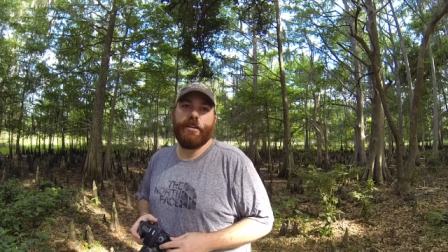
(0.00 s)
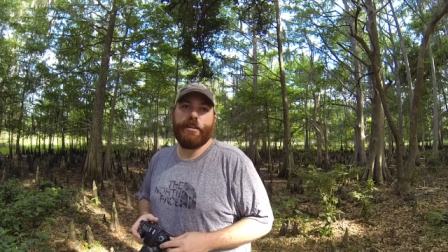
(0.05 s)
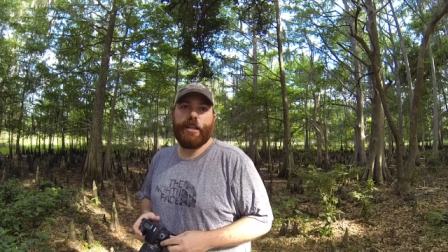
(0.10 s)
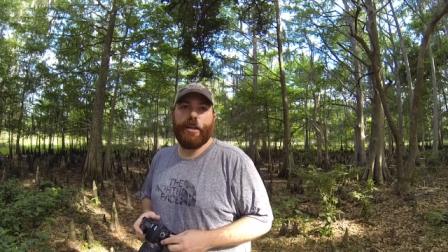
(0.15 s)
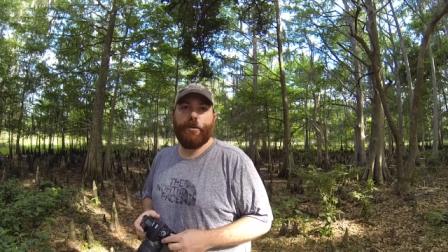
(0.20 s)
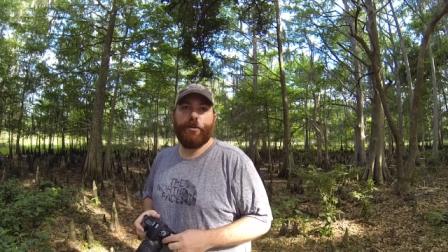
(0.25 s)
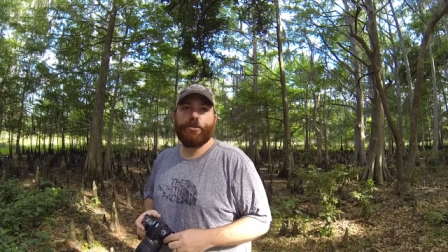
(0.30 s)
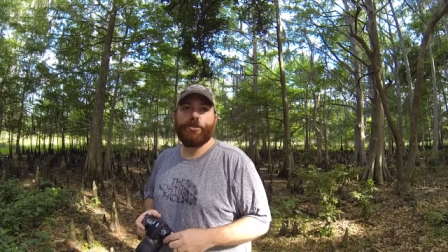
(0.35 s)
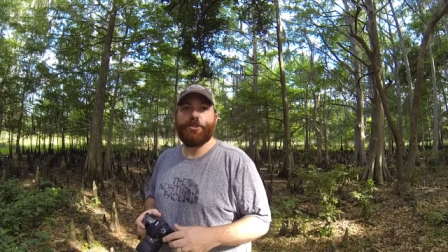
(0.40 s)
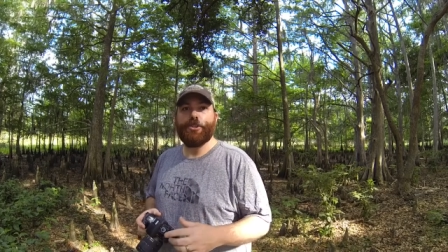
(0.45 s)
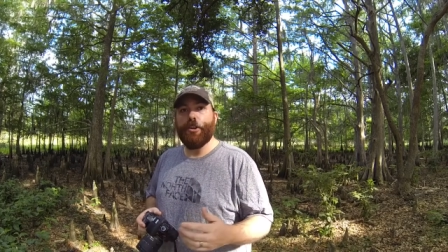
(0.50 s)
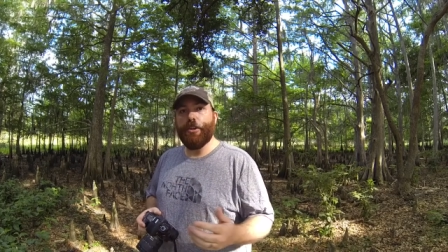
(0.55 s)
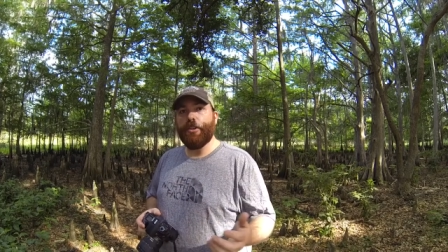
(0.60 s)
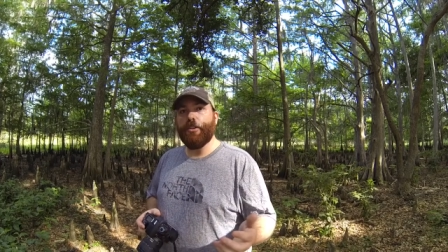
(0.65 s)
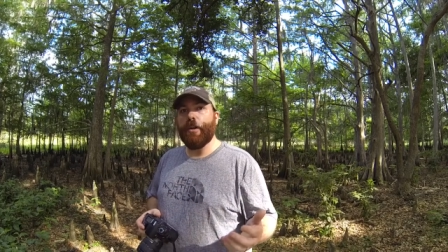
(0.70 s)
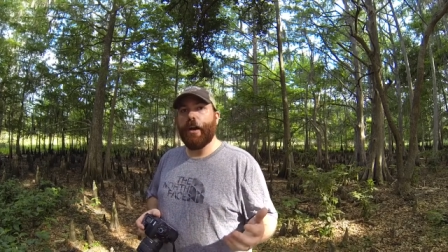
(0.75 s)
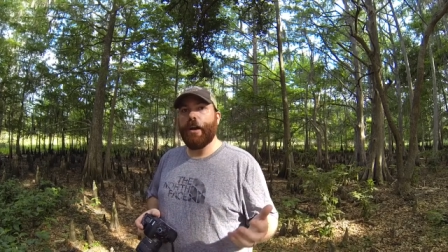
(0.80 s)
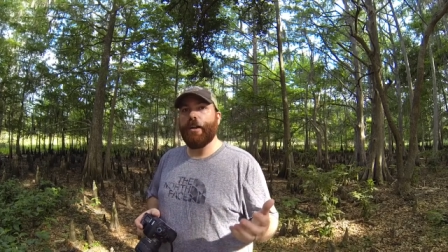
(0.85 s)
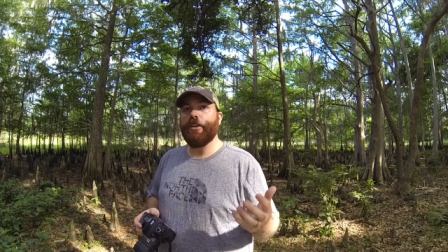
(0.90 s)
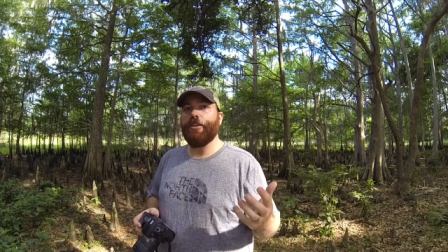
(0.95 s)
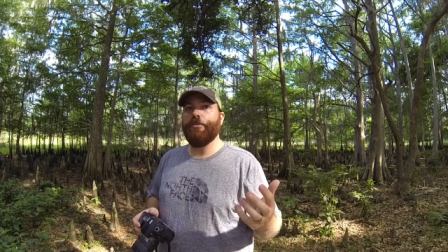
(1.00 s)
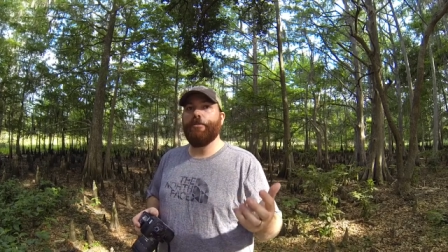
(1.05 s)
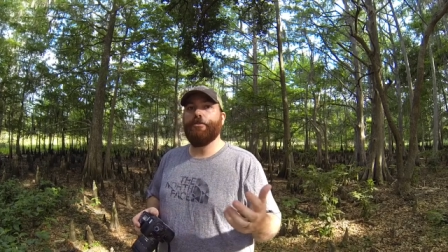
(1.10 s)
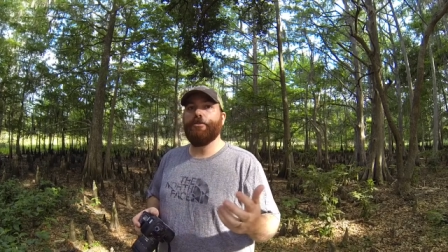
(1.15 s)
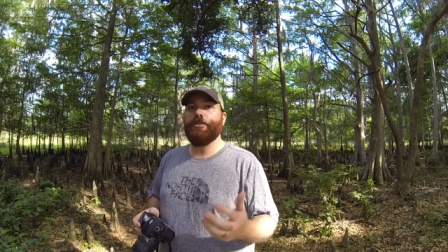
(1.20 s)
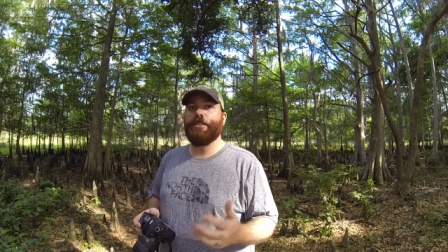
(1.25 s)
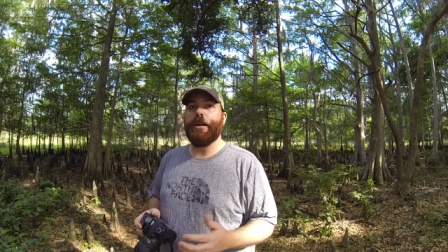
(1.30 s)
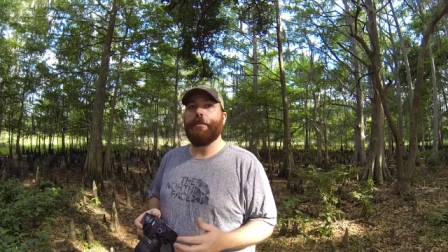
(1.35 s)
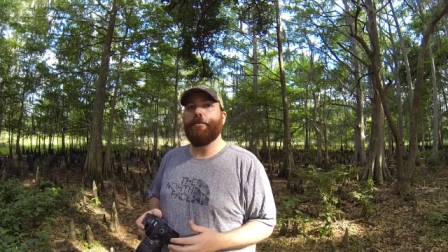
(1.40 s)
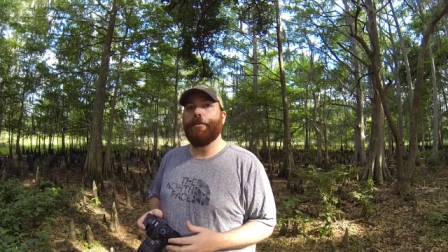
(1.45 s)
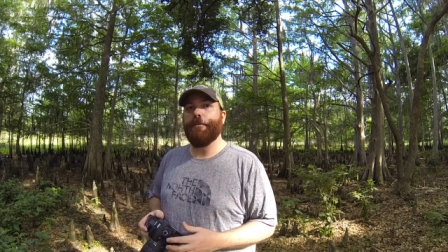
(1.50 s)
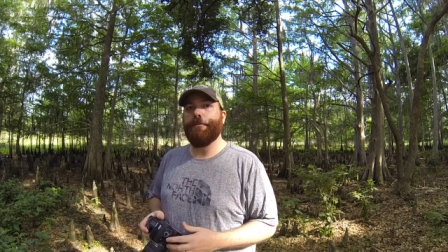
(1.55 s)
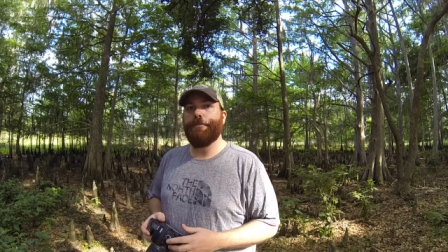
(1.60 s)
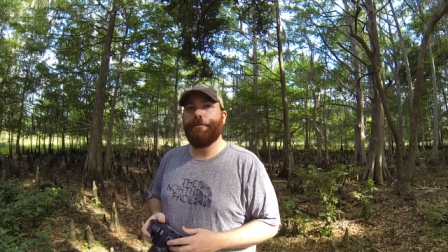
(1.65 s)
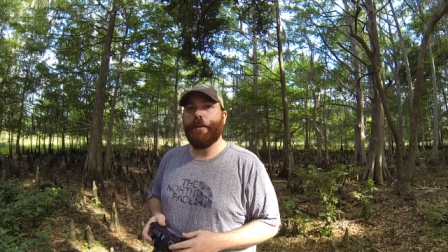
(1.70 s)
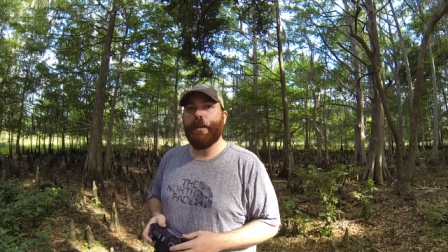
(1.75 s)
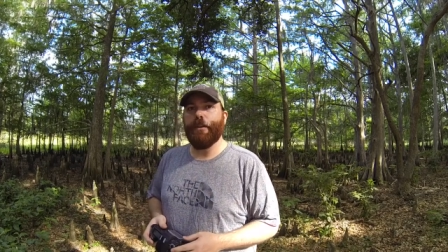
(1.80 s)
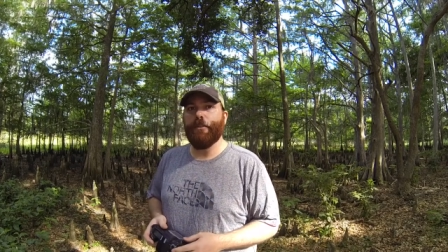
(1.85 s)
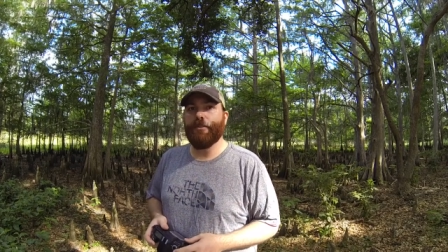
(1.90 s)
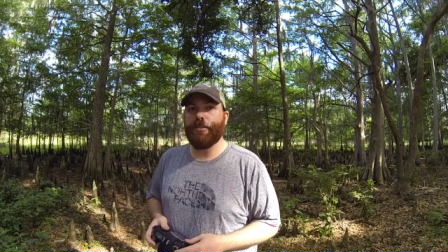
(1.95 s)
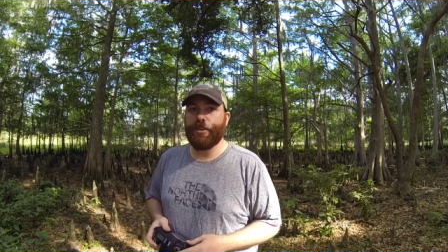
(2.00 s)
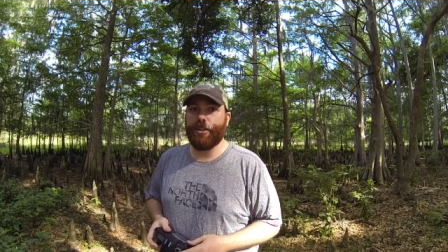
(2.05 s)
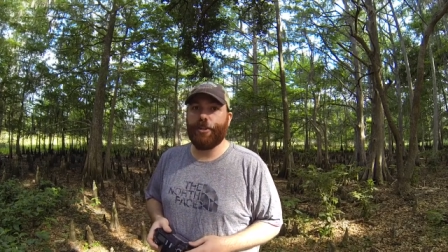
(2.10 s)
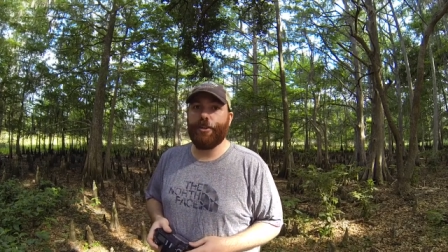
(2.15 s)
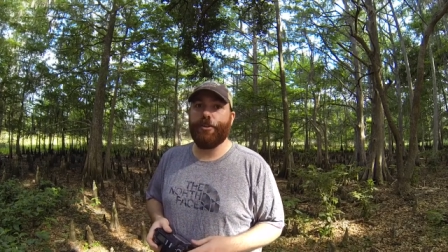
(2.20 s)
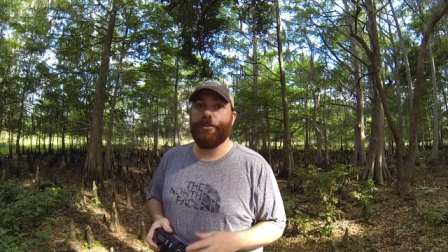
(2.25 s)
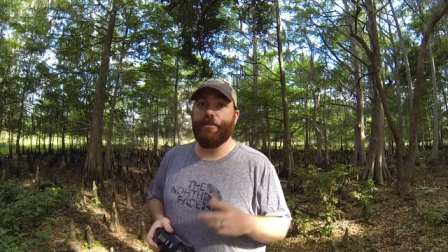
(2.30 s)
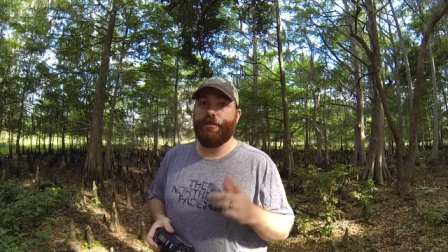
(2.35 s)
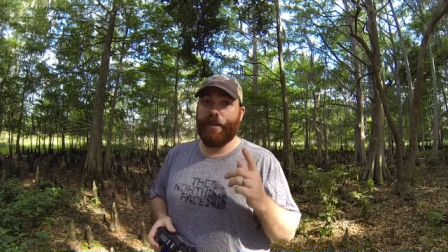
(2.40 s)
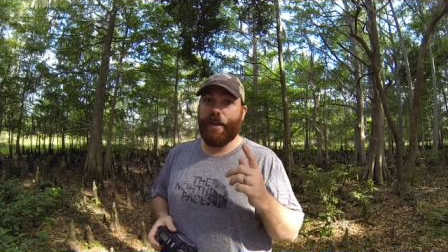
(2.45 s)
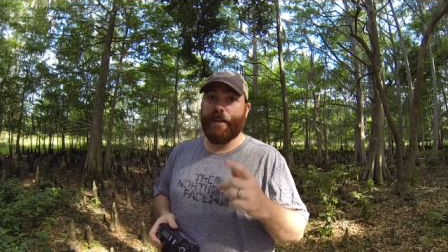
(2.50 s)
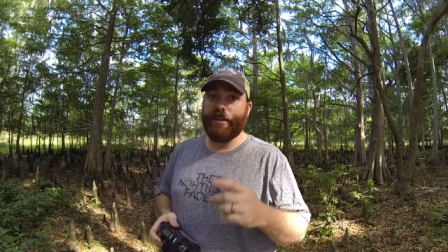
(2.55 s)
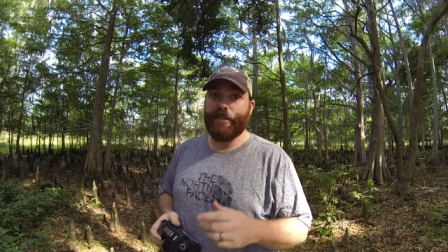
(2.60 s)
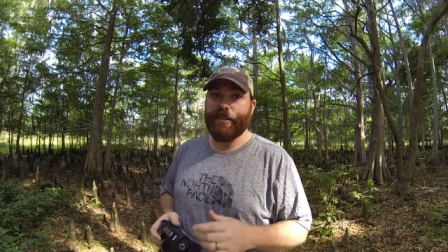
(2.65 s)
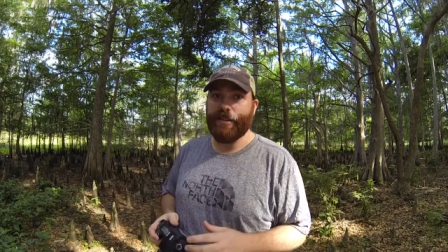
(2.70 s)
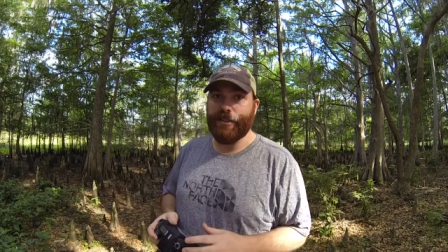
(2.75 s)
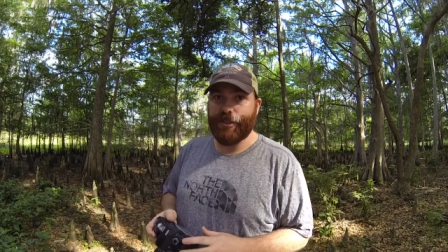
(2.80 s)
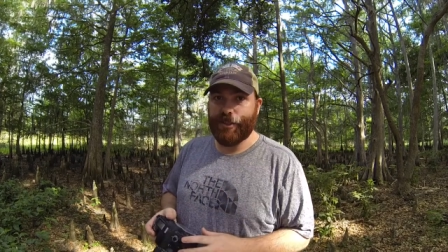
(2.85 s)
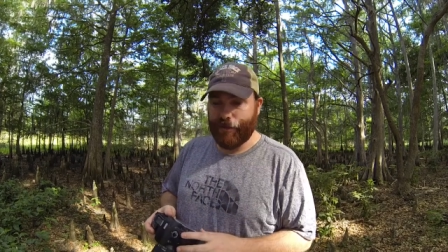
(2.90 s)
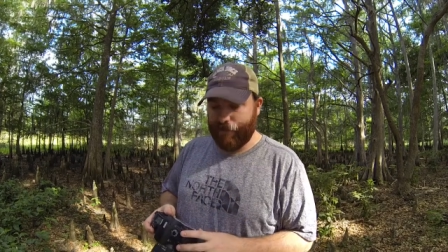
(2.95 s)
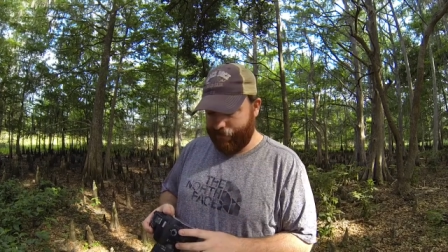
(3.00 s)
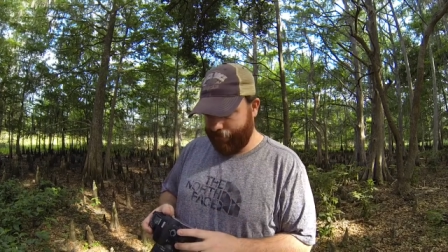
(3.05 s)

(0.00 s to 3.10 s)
that will show you how to use depth of field to your advantage.